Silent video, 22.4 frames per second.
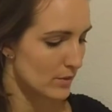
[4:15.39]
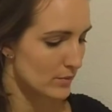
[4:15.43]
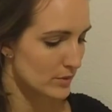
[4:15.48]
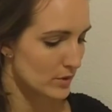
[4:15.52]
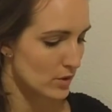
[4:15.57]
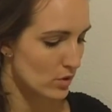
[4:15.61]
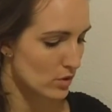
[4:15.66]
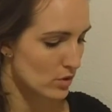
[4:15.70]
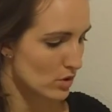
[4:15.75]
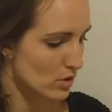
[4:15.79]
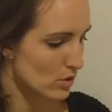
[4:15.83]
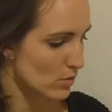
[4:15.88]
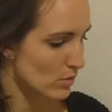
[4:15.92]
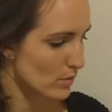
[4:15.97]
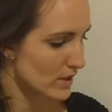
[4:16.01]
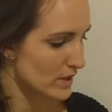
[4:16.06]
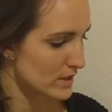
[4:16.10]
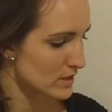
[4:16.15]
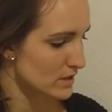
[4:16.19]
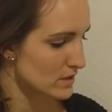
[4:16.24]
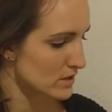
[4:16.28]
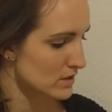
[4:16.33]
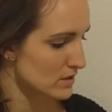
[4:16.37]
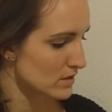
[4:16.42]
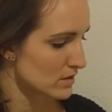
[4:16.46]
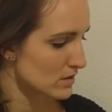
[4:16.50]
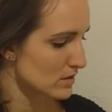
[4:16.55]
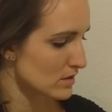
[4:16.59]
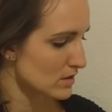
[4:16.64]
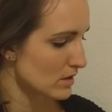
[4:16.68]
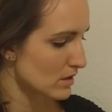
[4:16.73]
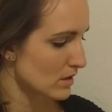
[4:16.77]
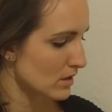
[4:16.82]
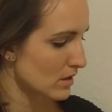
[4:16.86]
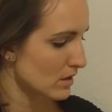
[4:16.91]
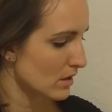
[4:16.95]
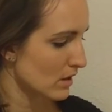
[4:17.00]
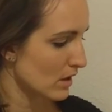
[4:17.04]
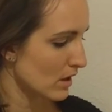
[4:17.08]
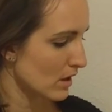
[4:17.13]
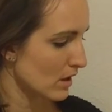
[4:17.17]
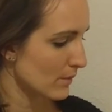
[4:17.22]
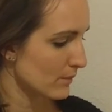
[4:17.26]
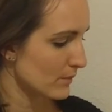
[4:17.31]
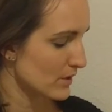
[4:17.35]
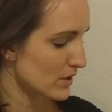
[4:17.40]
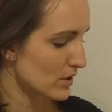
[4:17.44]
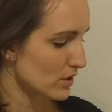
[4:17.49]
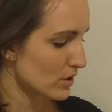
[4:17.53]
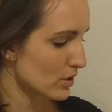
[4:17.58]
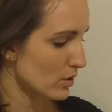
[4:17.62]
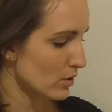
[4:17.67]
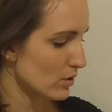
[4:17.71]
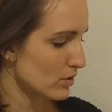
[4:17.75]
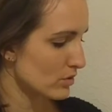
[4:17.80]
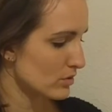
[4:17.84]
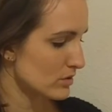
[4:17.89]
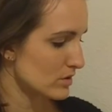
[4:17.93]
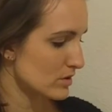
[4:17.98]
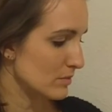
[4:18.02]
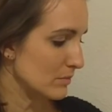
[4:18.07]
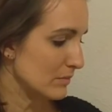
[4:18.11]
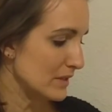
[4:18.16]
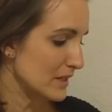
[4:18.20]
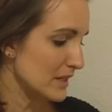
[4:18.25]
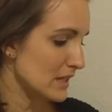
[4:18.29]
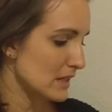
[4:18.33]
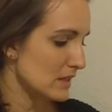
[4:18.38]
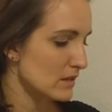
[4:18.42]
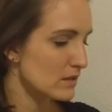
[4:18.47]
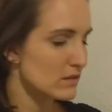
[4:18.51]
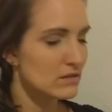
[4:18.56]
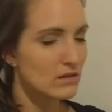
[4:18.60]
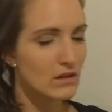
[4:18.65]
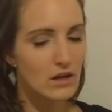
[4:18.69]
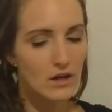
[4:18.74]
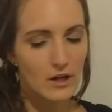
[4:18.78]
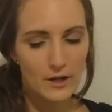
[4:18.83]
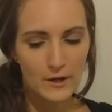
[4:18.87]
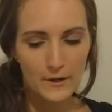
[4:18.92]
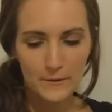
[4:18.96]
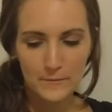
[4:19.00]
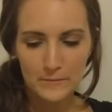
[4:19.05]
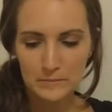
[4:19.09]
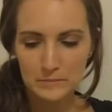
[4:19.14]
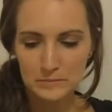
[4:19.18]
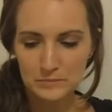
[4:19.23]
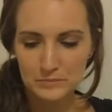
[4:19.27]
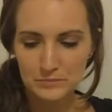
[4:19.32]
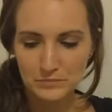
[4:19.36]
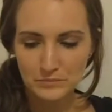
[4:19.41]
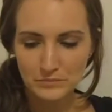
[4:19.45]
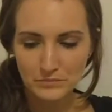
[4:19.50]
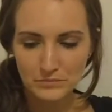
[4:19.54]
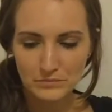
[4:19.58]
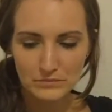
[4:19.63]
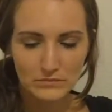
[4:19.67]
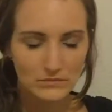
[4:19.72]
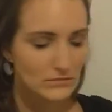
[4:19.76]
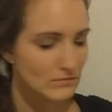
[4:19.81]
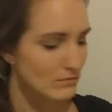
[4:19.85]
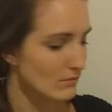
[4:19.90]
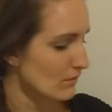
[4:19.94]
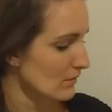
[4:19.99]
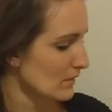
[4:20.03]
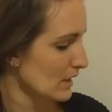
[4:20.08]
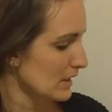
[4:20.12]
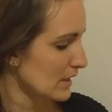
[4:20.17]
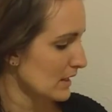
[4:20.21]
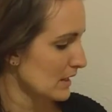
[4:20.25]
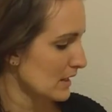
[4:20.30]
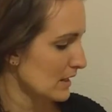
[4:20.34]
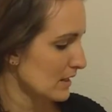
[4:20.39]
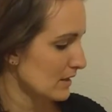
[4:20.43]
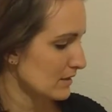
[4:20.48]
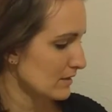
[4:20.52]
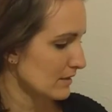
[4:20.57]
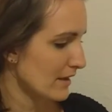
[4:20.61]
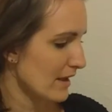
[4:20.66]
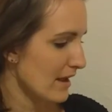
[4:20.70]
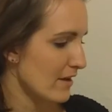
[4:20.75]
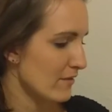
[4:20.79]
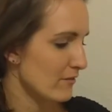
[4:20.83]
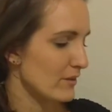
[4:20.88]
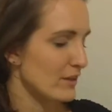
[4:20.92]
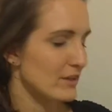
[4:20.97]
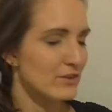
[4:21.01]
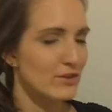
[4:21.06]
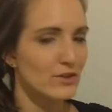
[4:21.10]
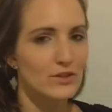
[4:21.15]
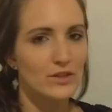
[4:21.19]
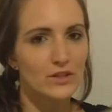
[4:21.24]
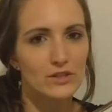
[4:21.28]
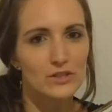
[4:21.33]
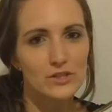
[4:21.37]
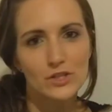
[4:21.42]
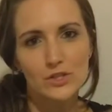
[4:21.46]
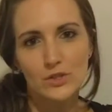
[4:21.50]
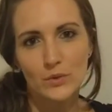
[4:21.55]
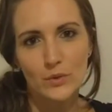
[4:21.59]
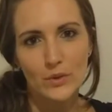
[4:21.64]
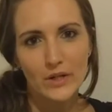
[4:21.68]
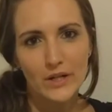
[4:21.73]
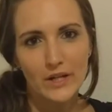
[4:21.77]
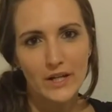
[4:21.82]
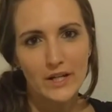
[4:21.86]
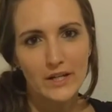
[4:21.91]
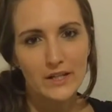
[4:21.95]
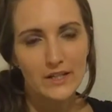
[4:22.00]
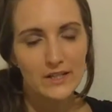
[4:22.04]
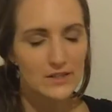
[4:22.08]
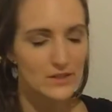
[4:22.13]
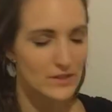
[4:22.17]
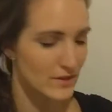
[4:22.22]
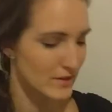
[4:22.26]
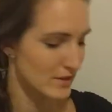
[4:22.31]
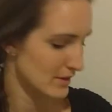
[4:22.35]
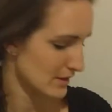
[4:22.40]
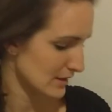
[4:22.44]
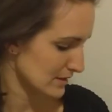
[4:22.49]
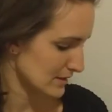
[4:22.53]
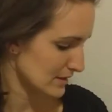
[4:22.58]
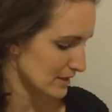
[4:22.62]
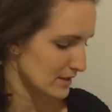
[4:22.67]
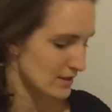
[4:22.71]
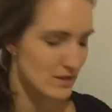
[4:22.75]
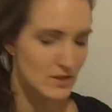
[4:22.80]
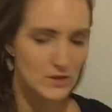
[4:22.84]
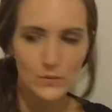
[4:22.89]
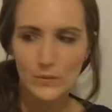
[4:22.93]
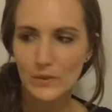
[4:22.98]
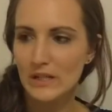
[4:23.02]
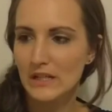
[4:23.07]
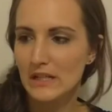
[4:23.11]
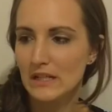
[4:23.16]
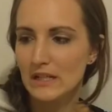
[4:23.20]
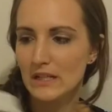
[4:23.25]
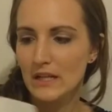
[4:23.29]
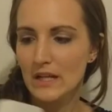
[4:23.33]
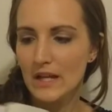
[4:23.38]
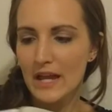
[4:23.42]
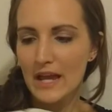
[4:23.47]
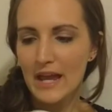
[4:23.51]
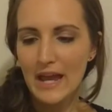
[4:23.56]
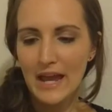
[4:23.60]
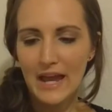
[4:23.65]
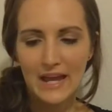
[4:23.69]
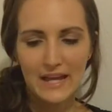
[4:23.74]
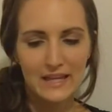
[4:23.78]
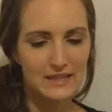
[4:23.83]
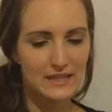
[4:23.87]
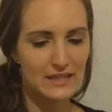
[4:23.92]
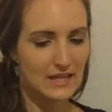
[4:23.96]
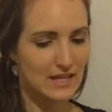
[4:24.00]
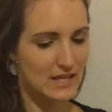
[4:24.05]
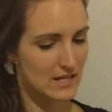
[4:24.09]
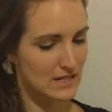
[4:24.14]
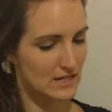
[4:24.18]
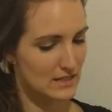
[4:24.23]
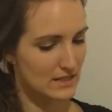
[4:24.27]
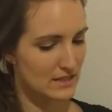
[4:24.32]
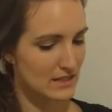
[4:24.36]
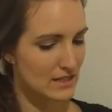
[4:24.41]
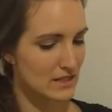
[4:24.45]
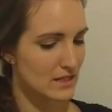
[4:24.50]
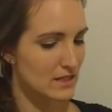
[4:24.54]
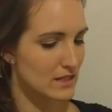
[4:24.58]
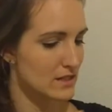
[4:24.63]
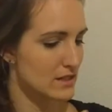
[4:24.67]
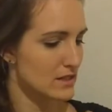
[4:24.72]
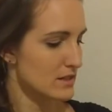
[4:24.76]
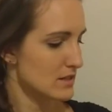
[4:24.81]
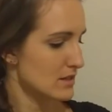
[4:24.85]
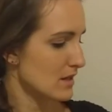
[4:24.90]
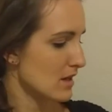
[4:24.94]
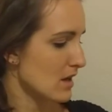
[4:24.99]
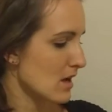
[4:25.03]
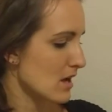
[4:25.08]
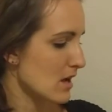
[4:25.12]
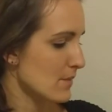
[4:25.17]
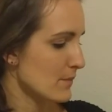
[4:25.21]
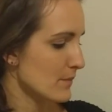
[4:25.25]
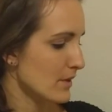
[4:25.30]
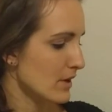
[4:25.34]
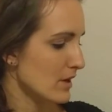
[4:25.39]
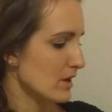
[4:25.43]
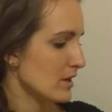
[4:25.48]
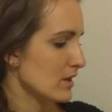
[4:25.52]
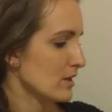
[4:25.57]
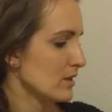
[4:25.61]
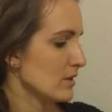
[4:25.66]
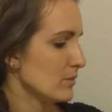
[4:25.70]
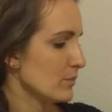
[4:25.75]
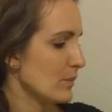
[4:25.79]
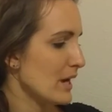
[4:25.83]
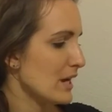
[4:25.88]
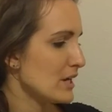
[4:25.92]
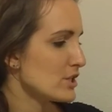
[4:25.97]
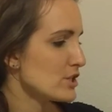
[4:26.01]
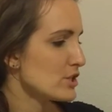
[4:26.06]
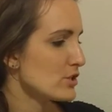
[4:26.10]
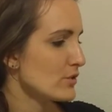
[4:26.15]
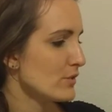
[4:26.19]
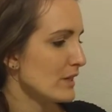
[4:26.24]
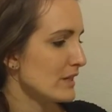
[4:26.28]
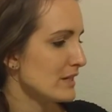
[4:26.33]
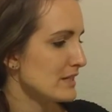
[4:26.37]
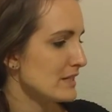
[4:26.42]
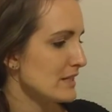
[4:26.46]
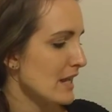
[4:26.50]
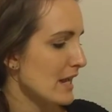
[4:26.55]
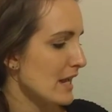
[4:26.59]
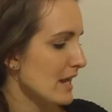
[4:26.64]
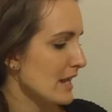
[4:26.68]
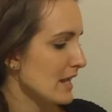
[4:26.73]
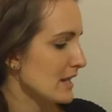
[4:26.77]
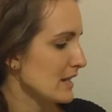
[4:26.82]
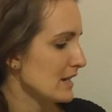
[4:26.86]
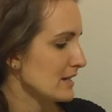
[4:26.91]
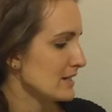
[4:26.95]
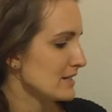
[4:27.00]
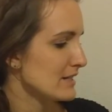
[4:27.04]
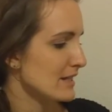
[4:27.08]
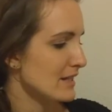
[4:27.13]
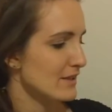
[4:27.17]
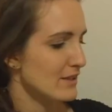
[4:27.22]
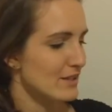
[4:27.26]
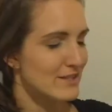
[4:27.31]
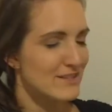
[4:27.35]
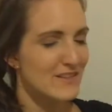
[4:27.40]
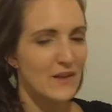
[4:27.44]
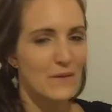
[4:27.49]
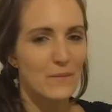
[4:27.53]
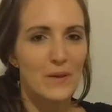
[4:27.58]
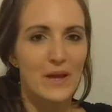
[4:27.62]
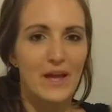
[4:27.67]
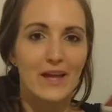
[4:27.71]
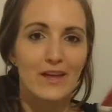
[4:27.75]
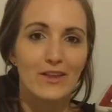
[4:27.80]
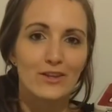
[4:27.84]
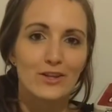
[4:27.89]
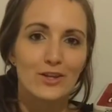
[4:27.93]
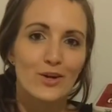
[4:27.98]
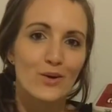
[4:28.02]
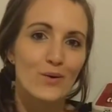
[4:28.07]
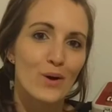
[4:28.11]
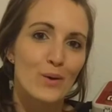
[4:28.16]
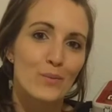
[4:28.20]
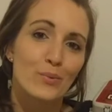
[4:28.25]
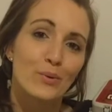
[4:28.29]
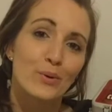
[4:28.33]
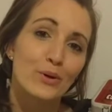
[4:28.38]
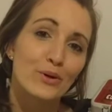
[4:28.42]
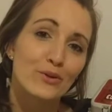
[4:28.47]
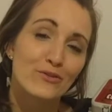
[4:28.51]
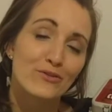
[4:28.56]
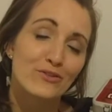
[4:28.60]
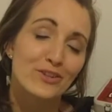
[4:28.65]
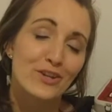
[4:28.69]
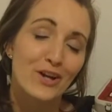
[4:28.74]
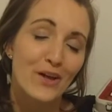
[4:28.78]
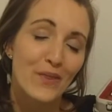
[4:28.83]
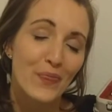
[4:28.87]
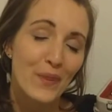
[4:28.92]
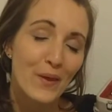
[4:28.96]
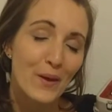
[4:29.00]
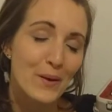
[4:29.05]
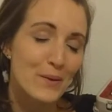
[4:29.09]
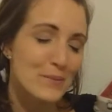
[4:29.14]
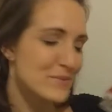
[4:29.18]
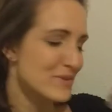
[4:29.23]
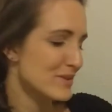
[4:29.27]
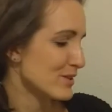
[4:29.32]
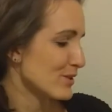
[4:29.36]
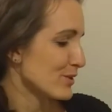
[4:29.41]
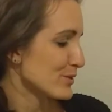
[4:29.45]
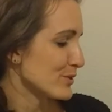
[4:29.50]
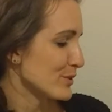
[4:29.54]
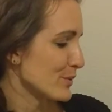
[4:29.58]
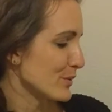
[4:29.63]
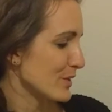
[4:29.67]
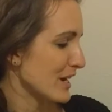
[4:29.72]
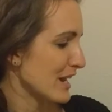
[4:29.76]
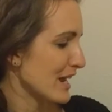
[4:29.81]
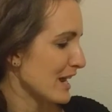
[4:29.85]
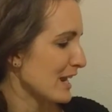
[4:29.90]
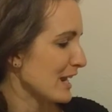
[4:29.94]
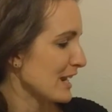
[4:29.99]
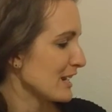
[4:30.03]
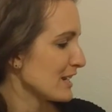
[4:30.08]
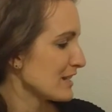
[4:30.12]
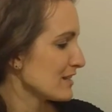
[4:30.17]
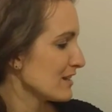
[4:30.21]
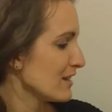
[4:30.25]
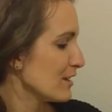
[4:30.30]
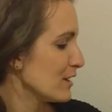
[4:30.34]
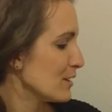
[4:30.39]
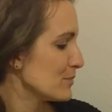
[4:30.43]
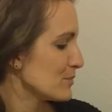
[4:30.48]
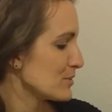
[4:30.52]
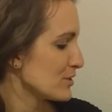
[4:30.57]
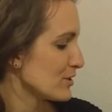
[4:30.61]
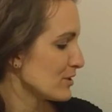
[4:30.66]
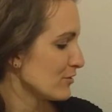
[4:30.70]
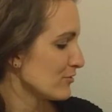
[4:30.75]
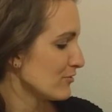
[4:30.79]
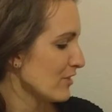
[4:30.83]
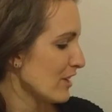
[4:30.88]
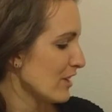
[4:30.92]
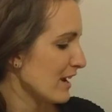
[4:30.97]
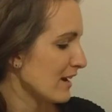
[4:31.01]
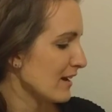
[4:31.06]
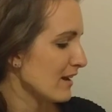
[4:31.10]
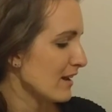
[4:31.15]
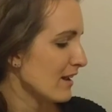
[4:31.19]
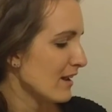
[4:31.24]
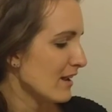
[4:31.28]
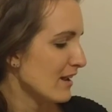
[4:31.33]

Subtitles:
local ones that are local to me, and they have like their little story on it, so I think that's kind of sweet. And then these are pasture-raised eggs, and they say paleo approved on them, and they're also organic certified.